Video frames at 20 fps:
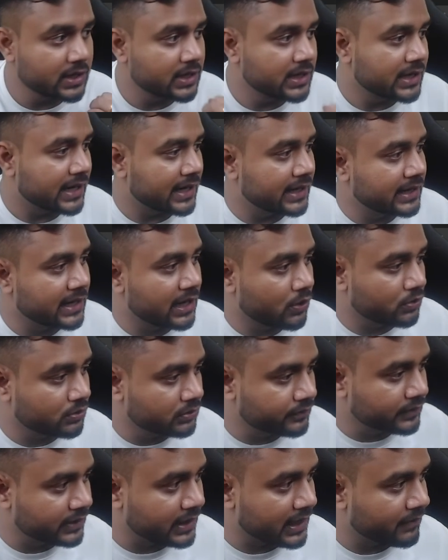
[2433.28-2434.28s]
And now
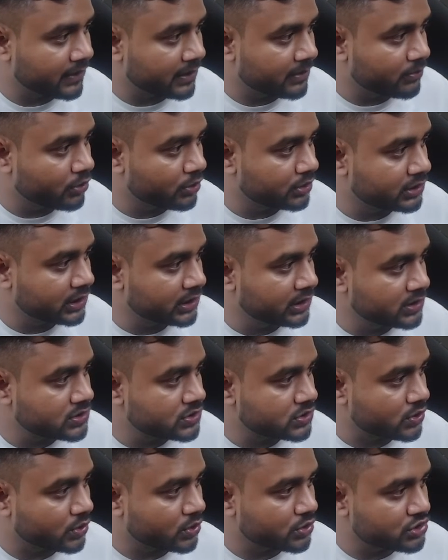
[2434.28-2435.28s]
we have one more thing.
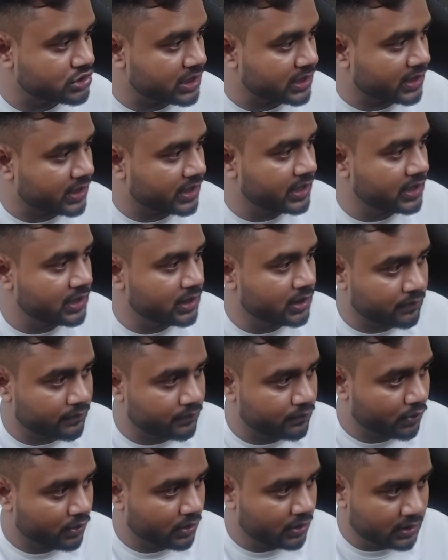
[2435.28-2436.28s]
So generate a
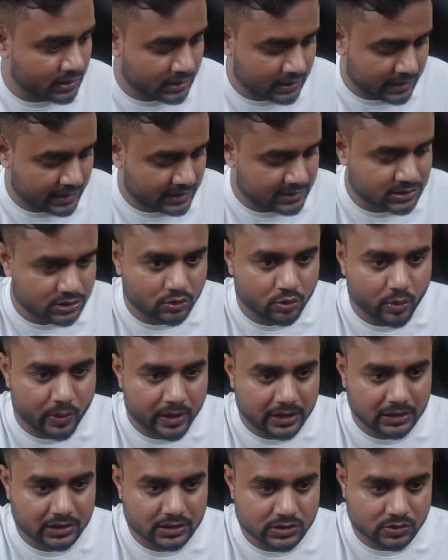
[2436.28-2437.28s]
full text query.
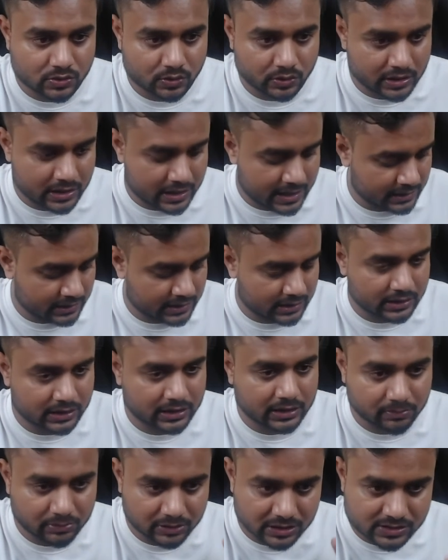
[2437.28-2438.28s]
So here I can
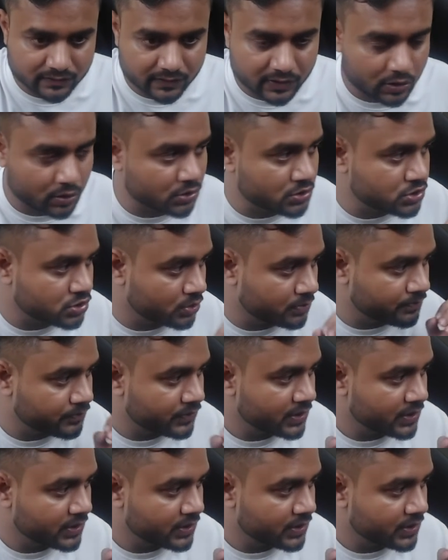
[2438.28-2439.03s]
keep this one also.